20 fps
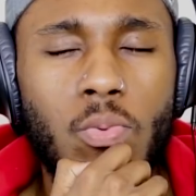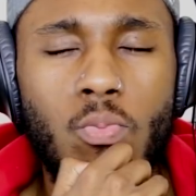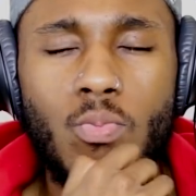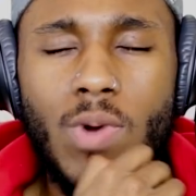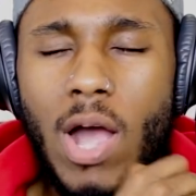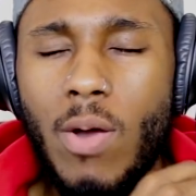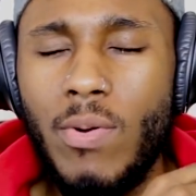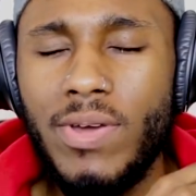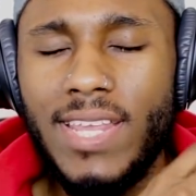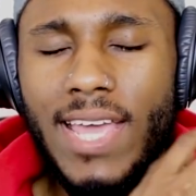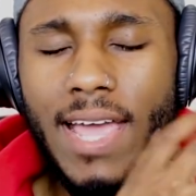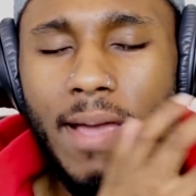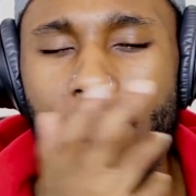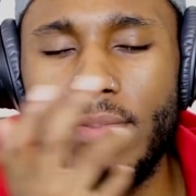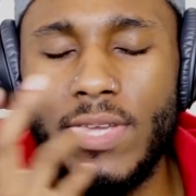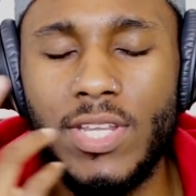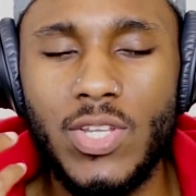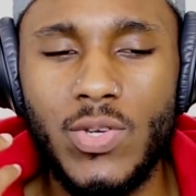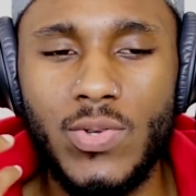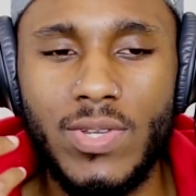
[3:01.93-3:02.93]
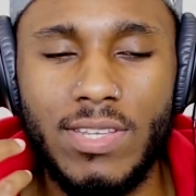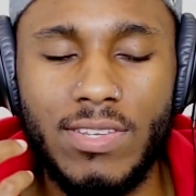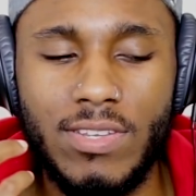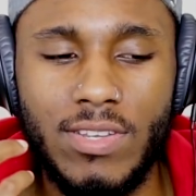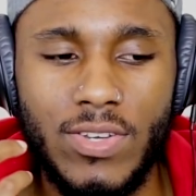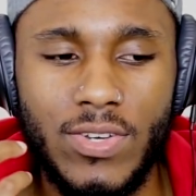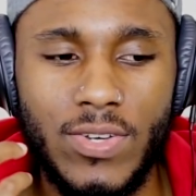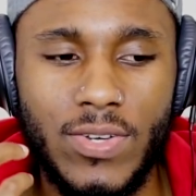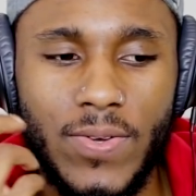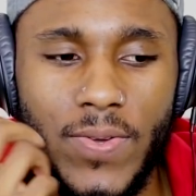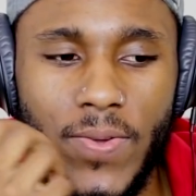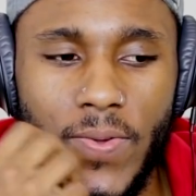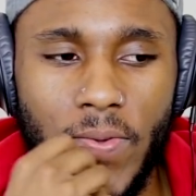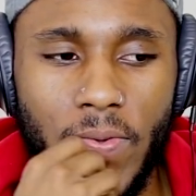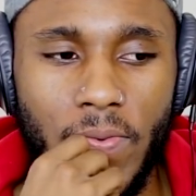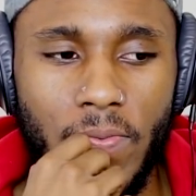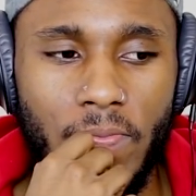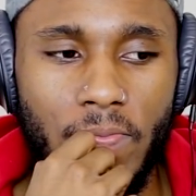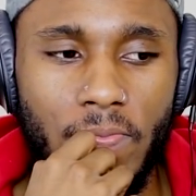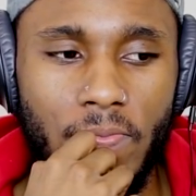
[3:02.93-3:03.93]
why would Emily do this though?
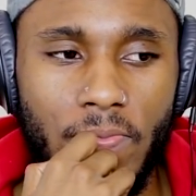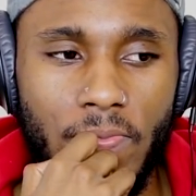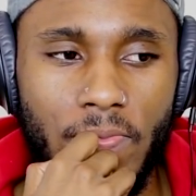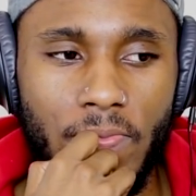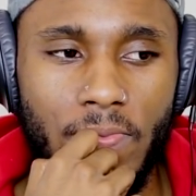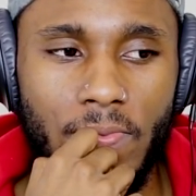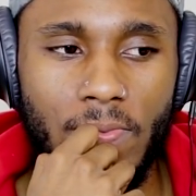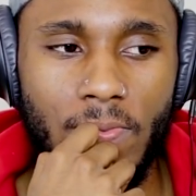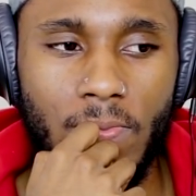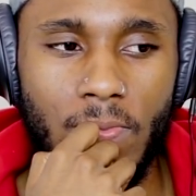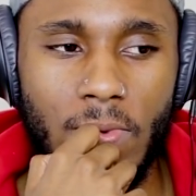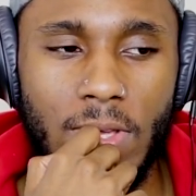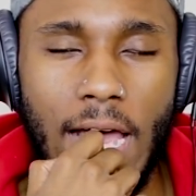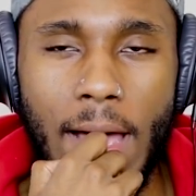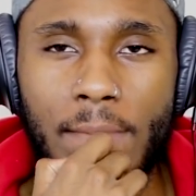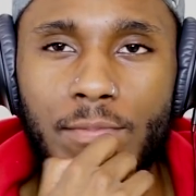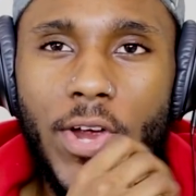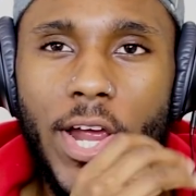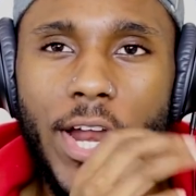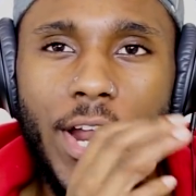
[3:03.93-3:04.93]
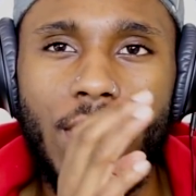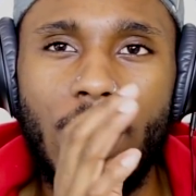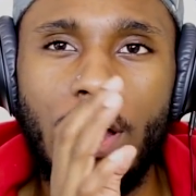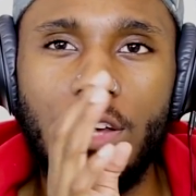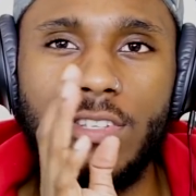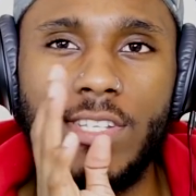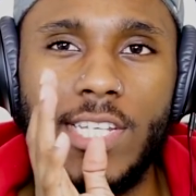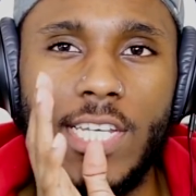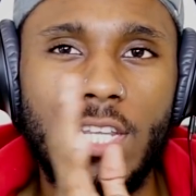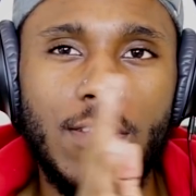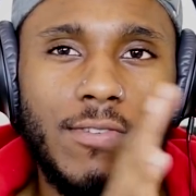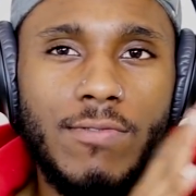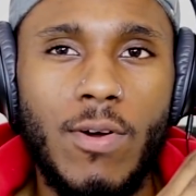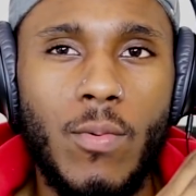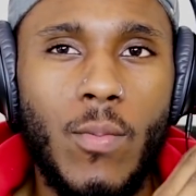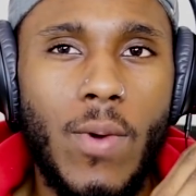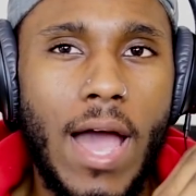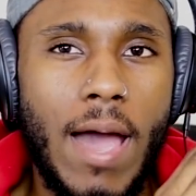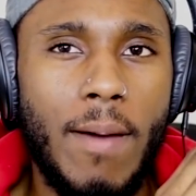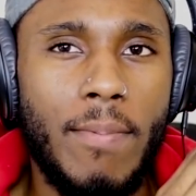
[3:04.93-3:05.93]
I'm trying to continue
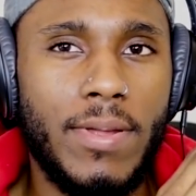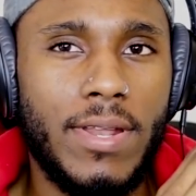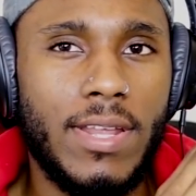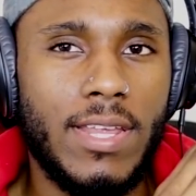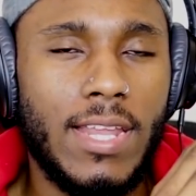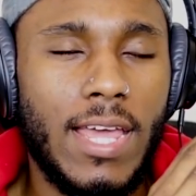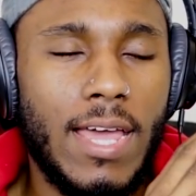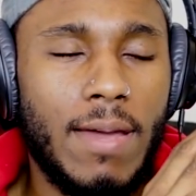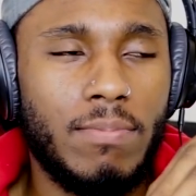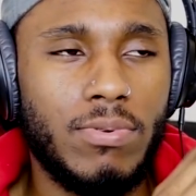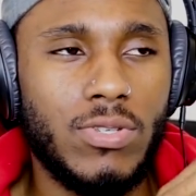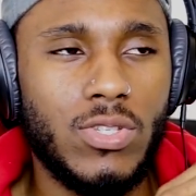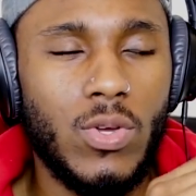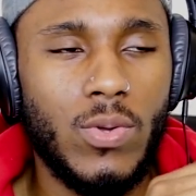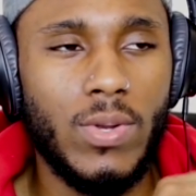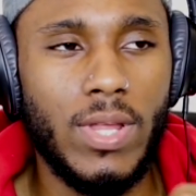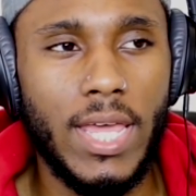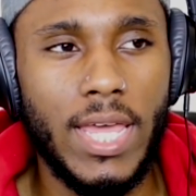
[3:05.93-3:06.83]
from what happened in episode